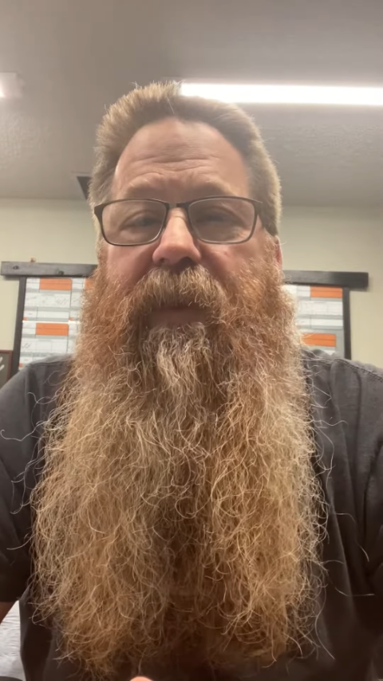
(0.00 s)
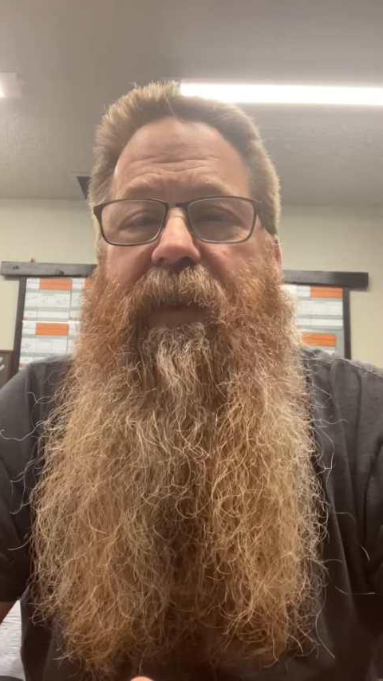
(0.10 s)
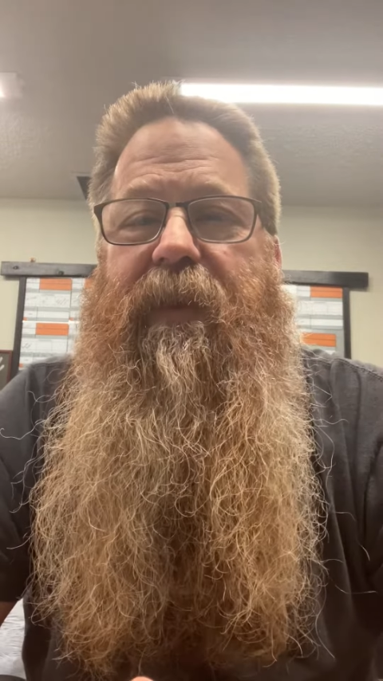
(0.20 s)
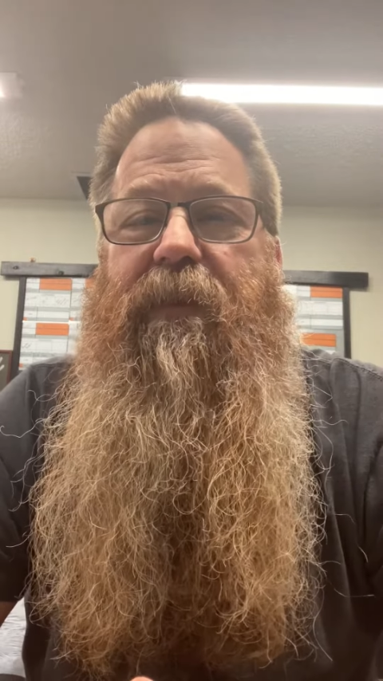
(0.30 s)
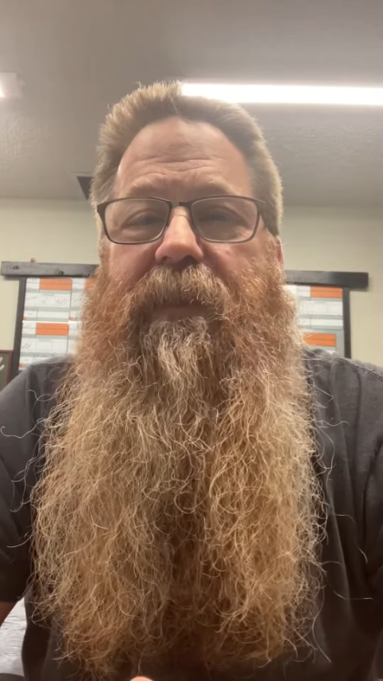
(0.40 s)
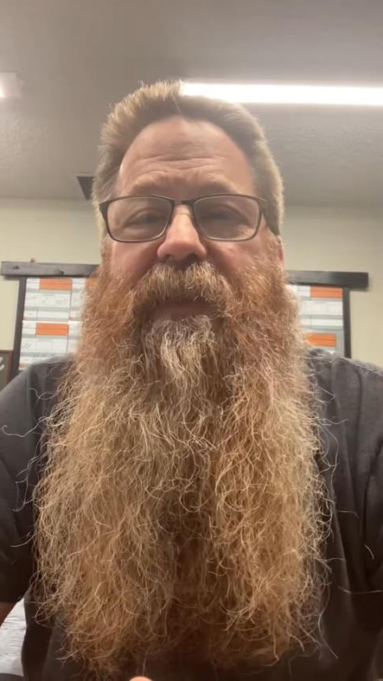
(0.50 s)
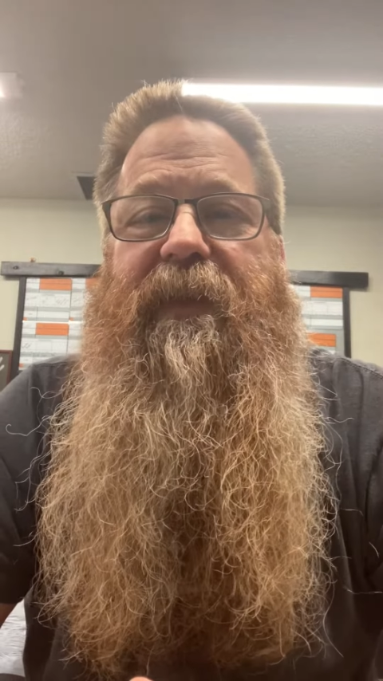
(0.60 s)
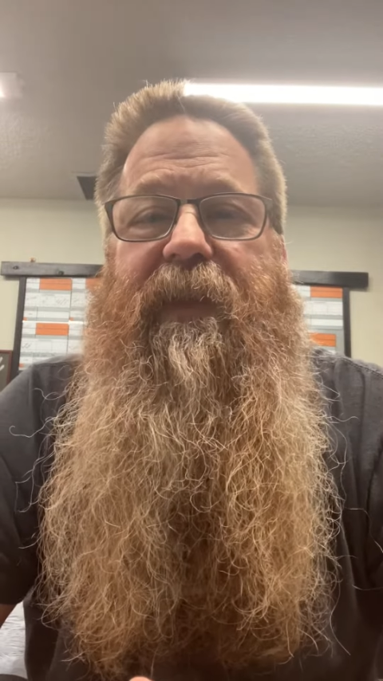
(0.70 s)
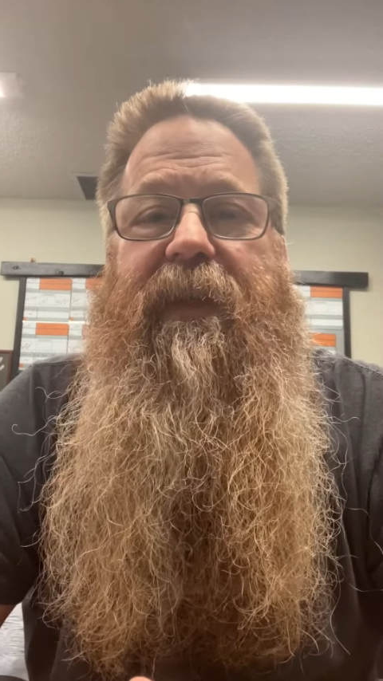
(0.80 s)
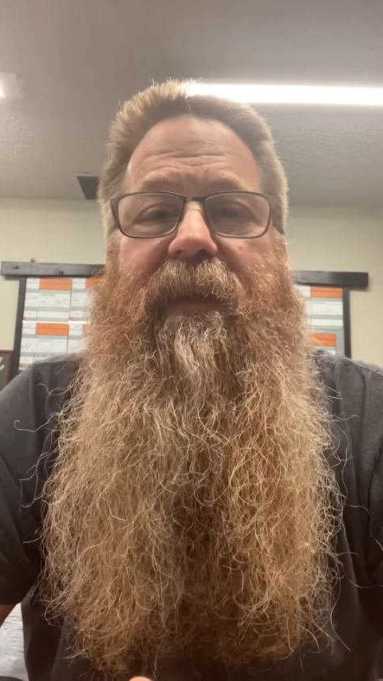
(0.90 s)
and he was
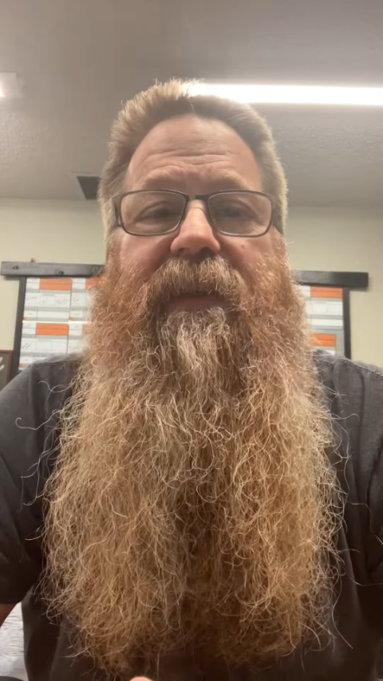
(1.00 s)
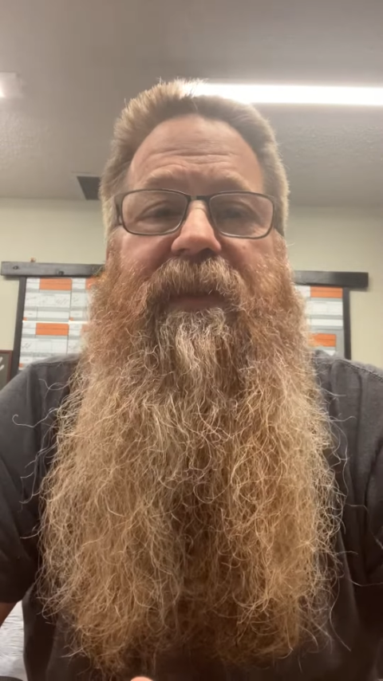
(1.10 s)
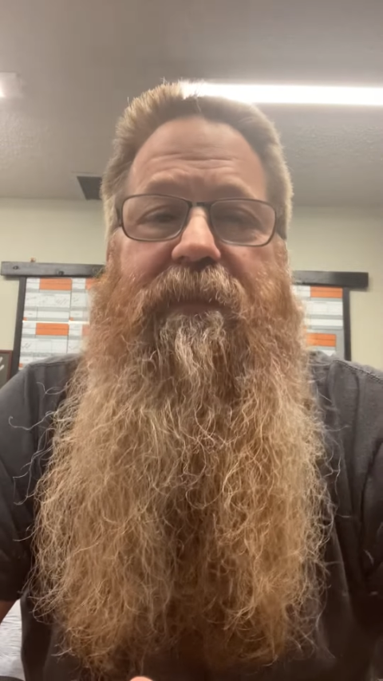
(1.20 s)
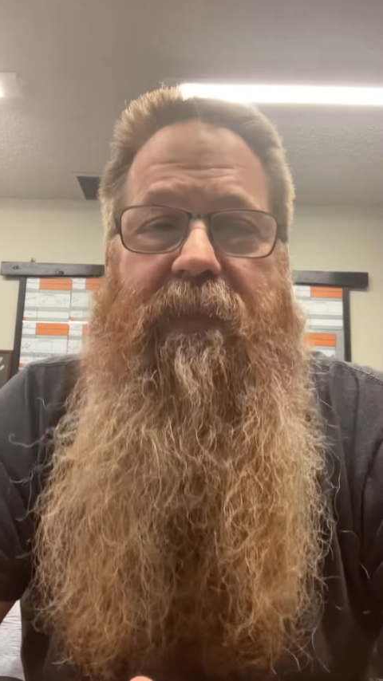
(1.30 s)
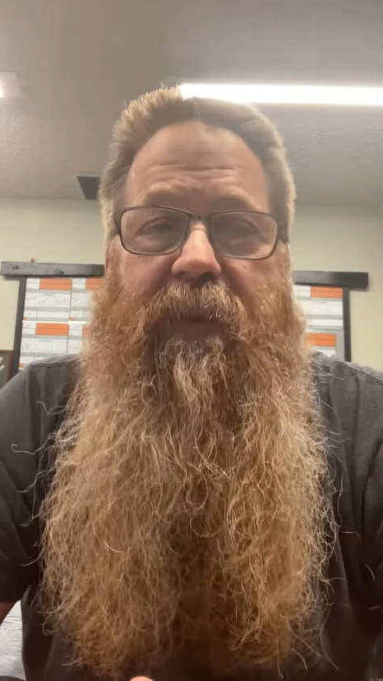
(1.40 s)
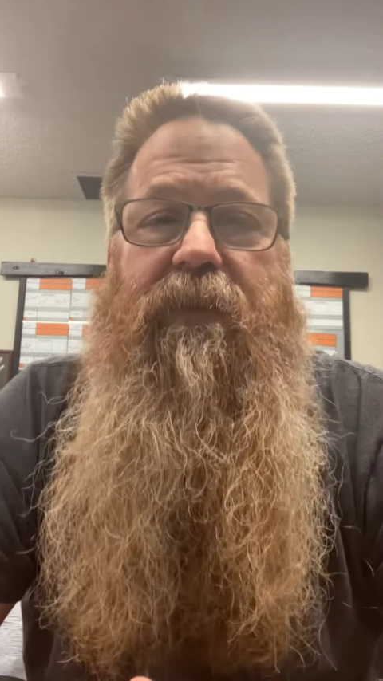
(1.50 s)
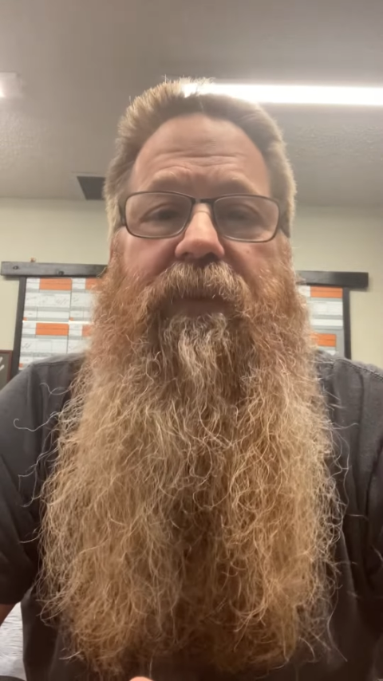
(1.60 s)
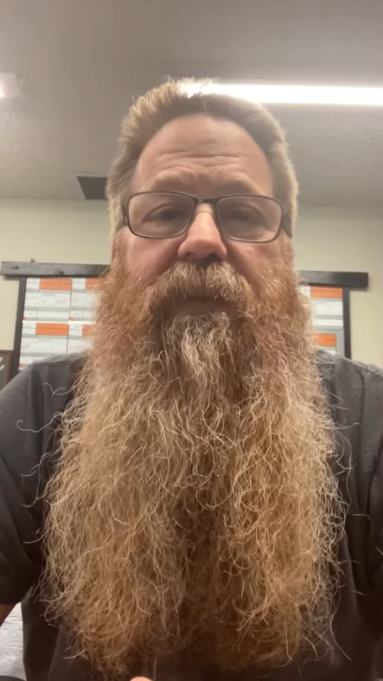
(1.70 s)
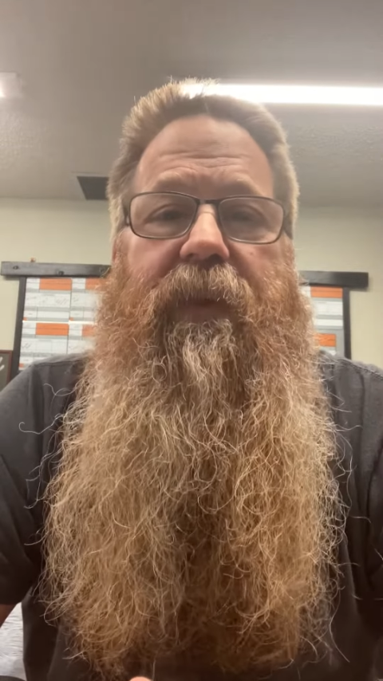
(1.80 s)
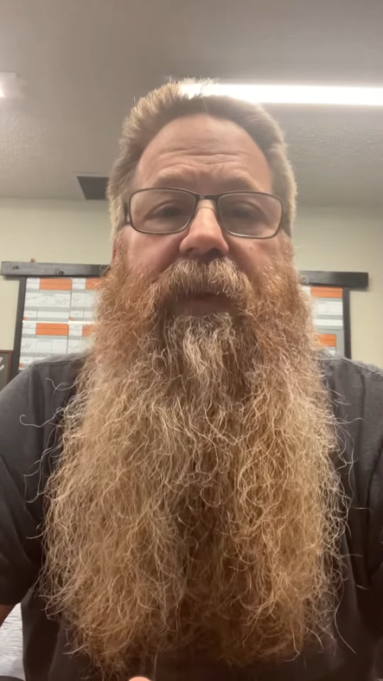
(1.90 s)
seeing the
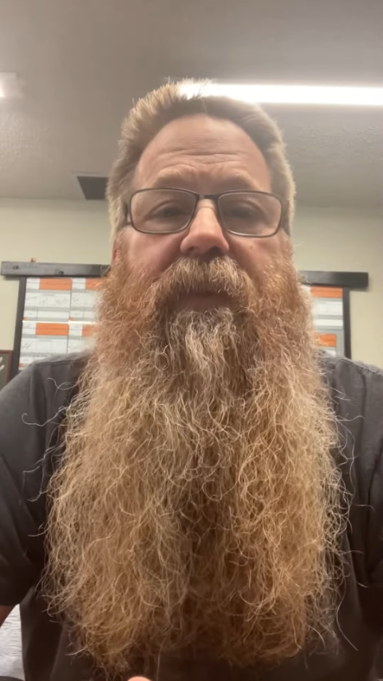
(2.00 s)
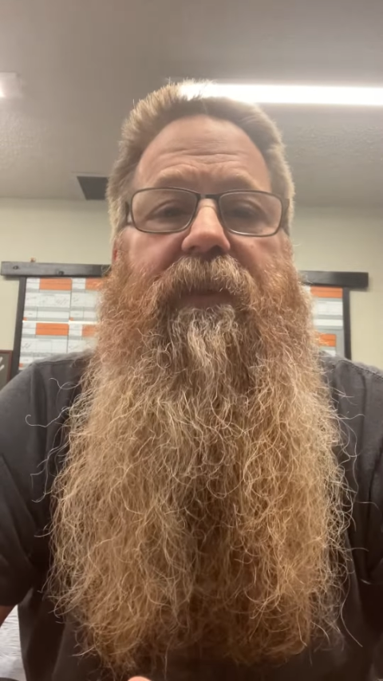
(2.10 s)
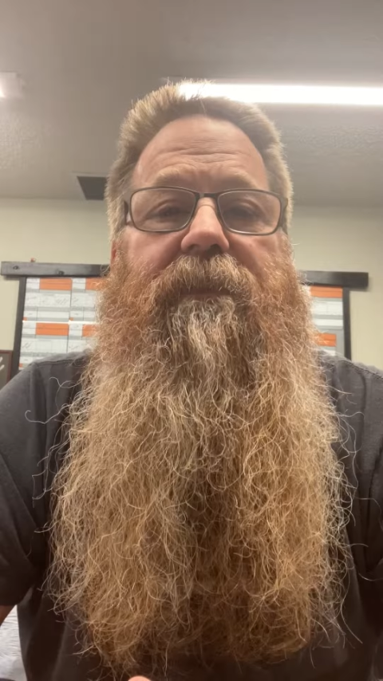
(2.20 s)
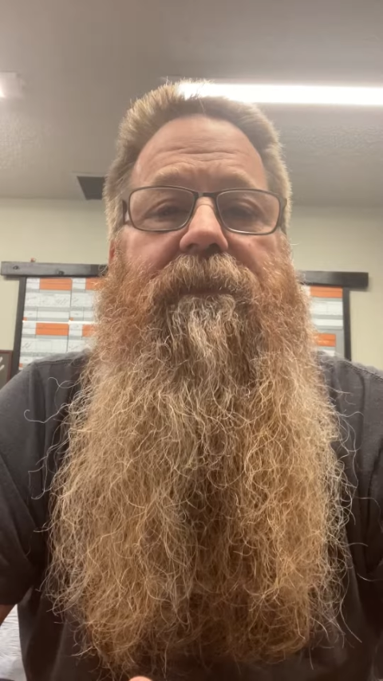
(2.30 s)
spiritual kingdom.